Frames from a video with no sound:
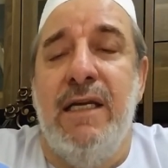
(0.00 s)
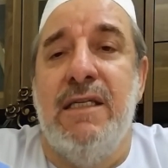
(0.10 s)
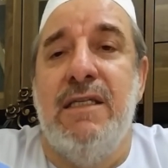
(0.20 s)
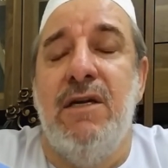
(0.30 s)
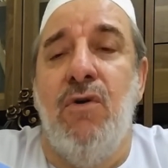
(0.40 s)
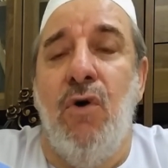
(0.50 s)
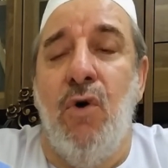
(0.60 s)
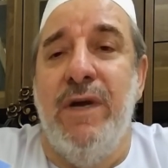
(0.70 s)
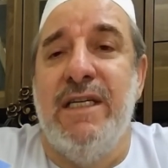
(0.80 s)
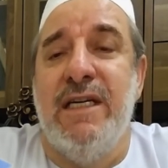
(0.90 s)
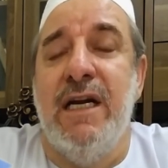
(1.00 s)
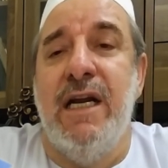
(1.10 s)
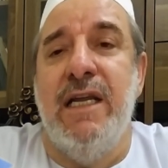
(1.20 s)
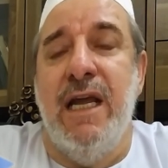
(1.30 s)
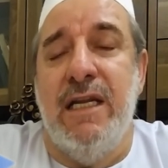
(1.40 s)
is always
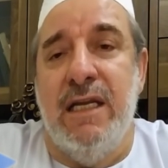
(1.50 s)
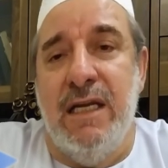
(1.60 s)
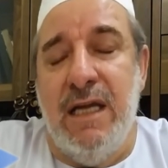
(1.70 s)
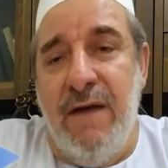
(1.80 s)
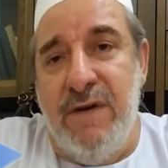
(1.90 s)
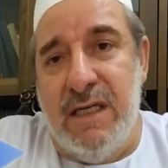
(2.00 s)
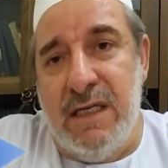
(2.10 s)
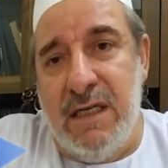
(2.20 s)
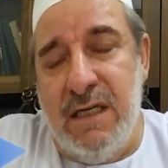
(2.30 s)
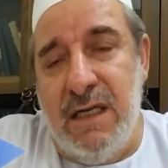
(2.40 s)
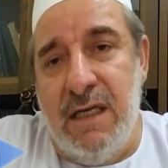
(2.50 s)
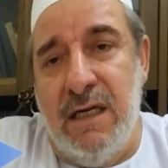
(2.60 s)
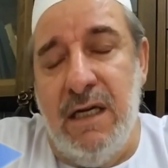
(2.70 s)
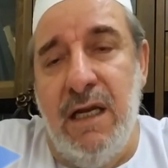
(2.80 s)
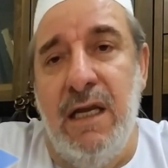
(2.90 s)
recreating everything
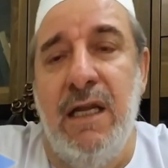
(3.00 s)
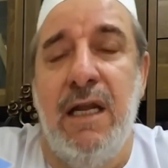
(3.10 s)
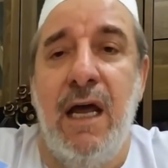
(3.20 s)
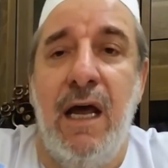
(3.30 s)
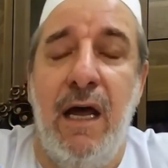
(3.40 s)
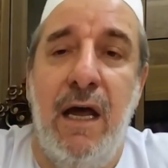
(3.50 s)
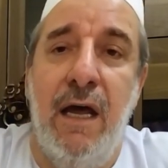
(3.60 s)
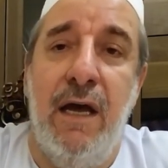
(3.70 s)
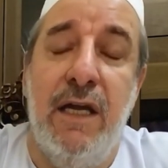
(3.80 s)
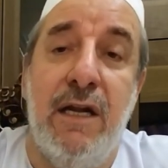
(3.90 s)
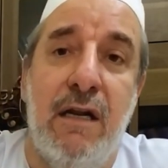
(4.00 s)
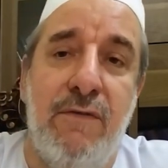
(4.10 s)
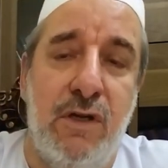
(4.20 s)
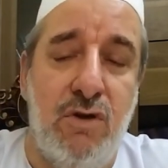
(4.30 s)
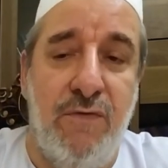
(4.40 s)
in the inner
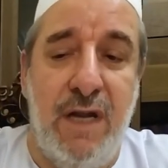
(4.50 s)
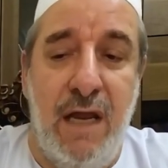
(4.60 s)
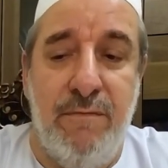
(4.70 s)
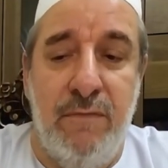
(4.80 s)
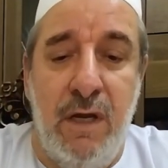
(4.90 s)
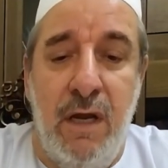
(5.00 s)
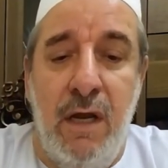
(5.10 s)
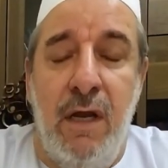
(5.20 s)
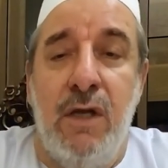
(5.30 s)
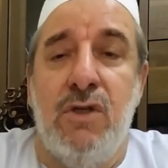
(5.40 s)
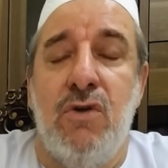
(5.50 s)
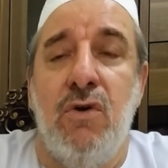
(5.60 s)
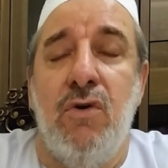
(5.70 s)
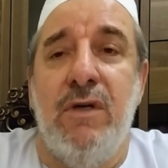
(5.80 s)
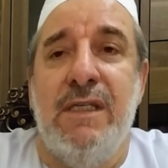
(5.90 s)
levels of time.
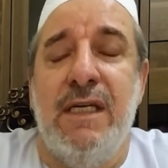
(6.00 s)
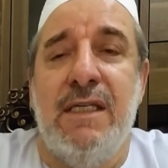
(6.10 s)
So